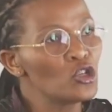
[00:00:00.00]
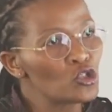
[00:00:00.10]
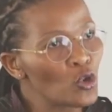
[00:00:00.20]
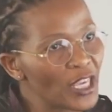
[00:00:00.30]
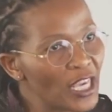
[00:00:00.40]

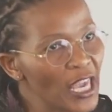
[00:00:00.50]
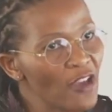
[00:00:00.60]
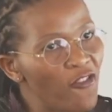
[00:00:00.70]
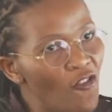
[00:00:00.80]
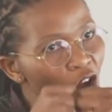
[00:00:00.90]
to
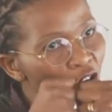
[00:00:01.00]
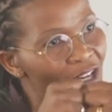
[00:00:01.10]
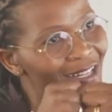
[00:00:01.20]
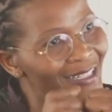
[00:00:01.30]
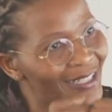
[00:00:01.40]
give
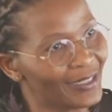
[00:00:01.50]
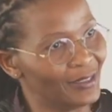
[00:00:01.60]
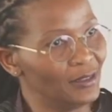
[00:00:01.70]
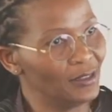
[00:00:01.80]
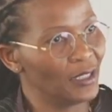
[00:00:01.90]

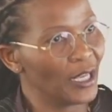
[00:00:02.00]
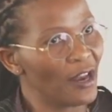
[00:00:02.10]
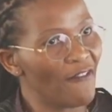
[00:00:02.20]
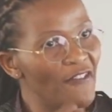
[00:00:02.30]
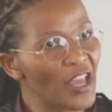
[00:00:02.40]
concretely, in
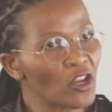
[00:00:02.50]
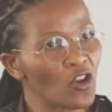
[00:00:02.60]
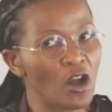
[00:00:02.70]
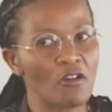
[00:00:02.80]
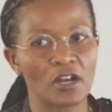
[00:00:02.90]
a very
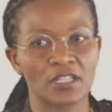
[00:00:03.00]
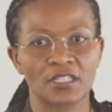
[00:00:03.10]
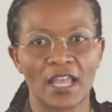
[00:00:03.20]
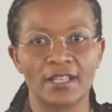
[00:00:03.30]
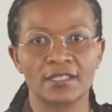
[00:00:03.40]
concrete
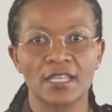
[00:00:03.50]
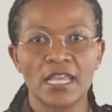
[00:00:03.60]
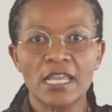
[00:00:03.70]
sense,